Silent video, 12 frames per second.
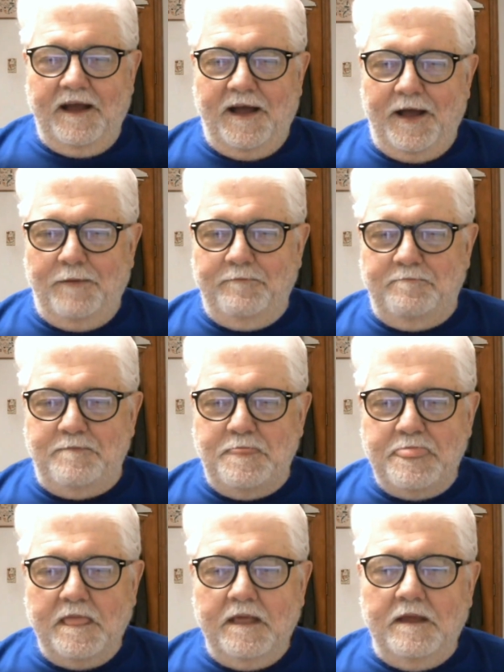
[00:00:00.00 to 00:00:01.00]

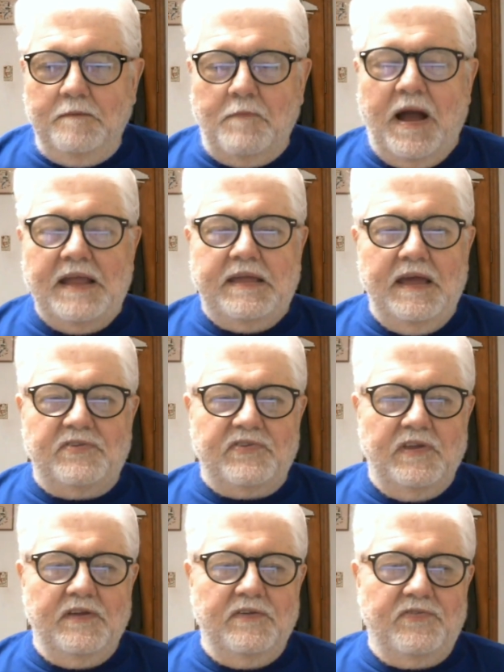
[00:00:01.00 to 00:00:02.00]
My guess
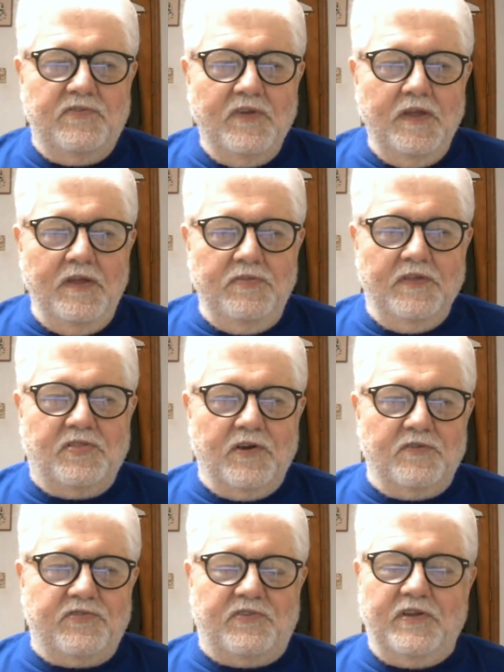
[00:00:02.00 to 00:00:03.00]
is that
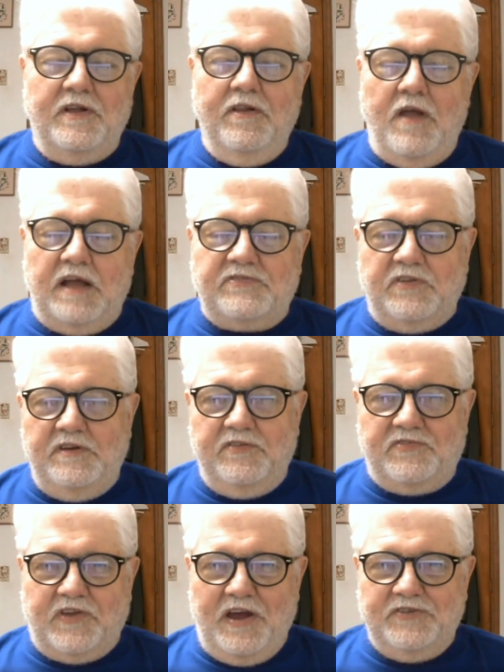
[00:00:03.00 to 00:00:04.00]
there's still lots of
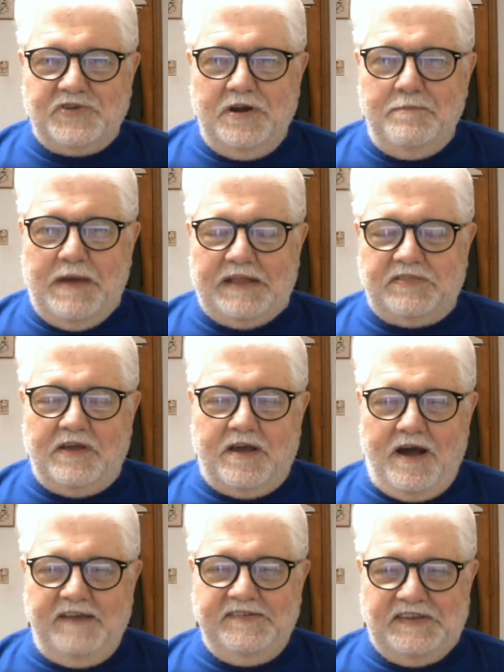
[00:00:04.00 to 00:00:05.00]
discussion about the
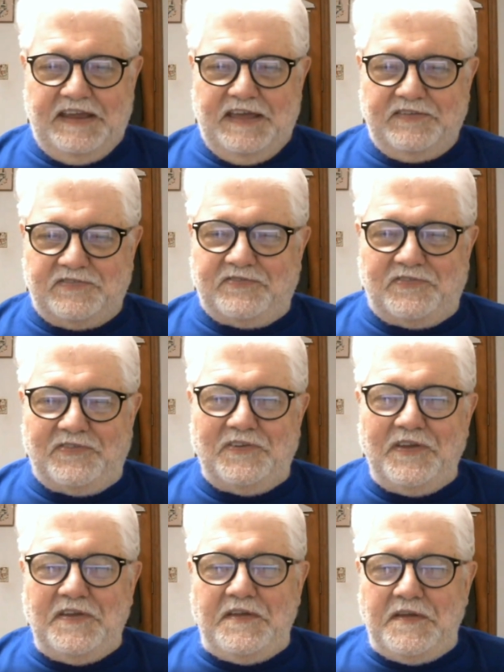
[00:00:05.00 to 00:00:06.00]
contests
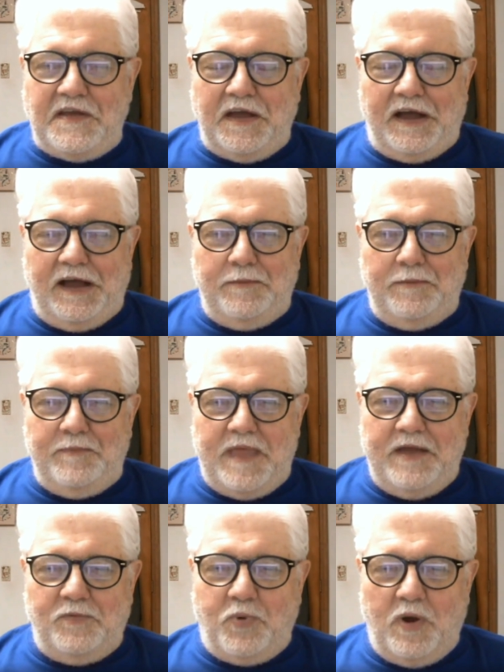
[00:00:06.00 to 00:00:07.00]

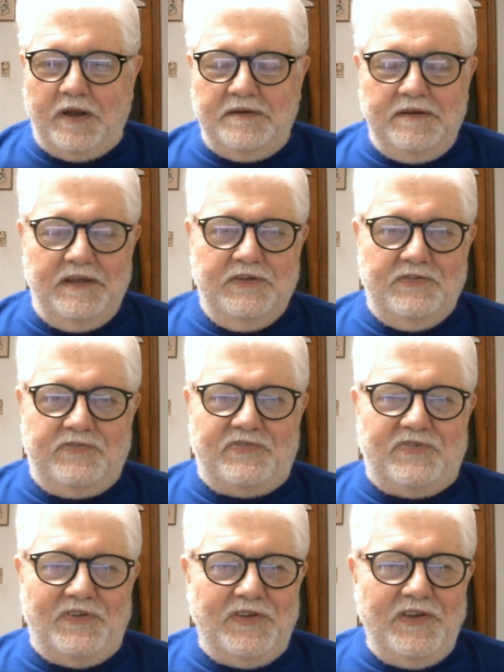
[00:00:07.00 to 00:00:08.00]
and what
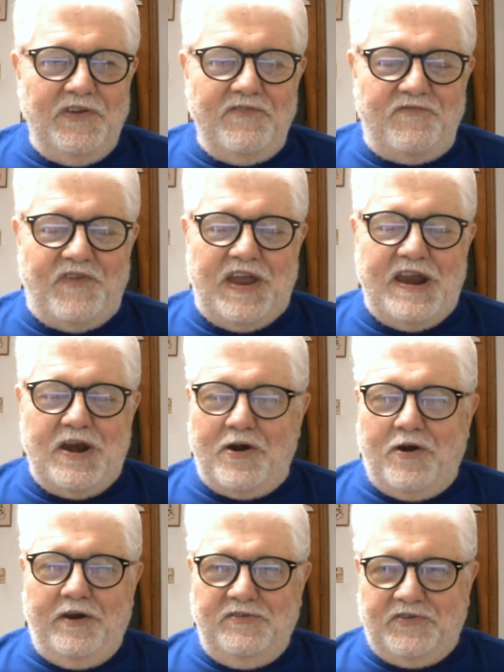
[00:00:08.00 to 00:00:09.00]
is
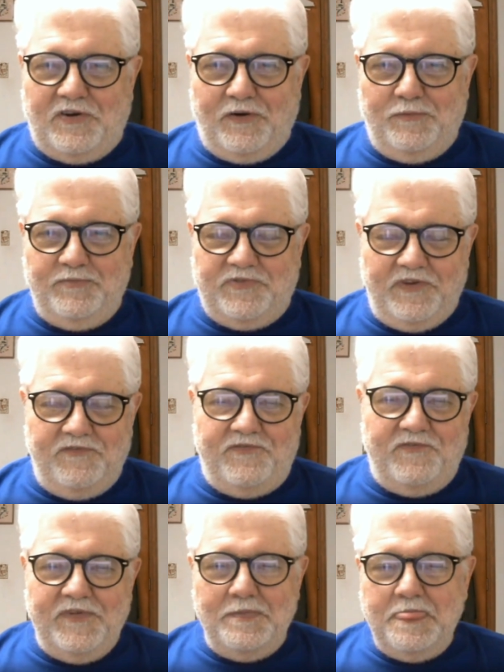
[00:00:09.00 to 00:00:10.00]
fair in terms of
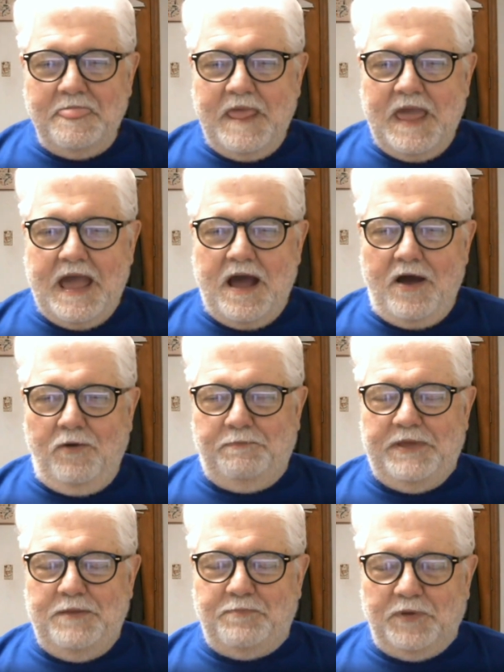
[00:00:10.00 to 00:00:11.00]
how
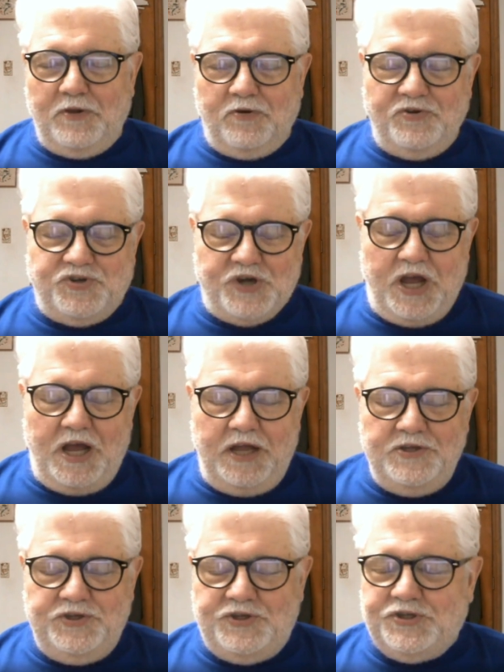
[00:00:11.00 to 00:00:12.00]
people are
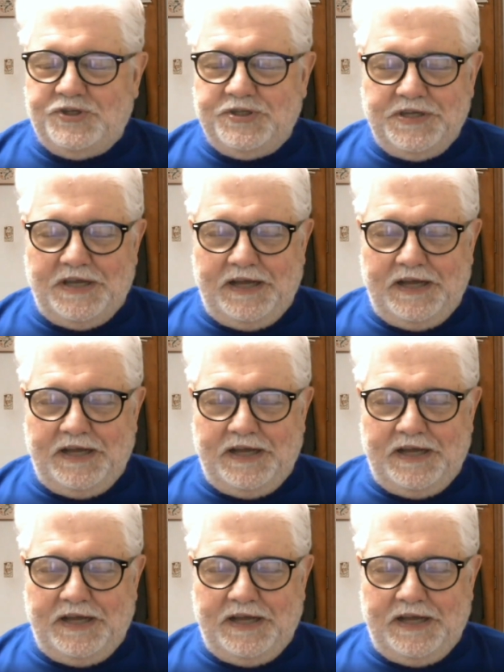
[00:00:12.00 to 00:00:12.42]
judged.